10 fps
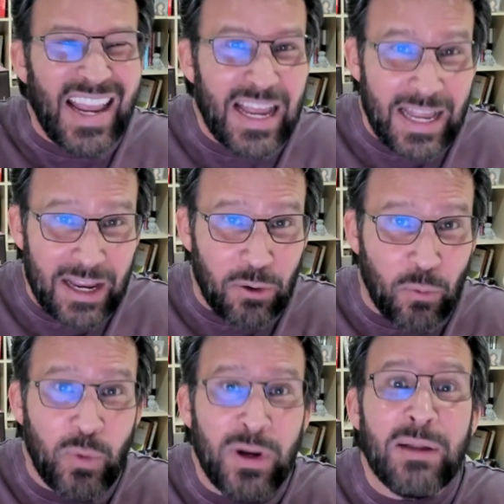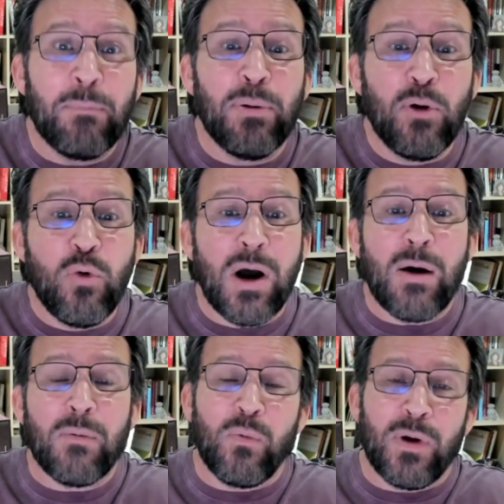It really blew
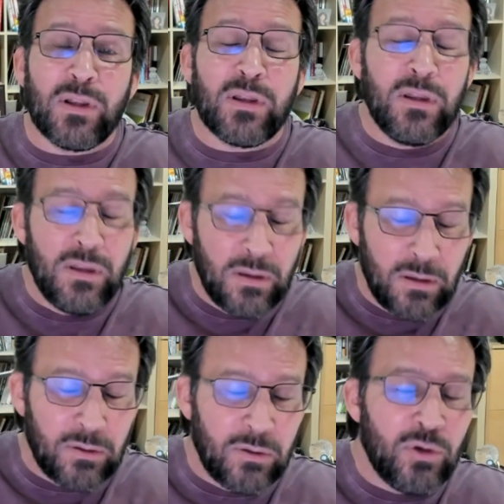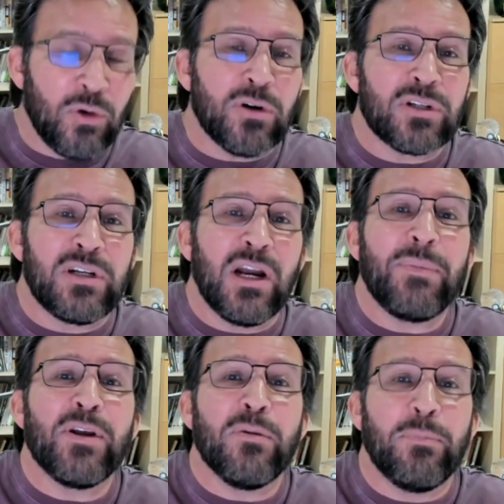up with George
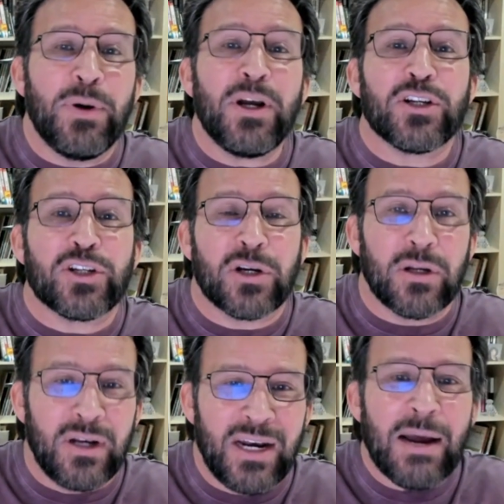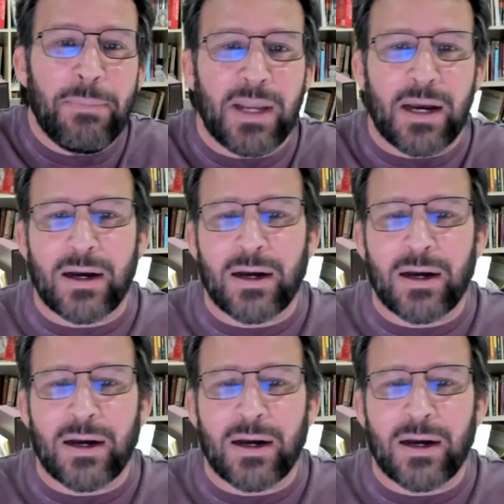W. Bush, W.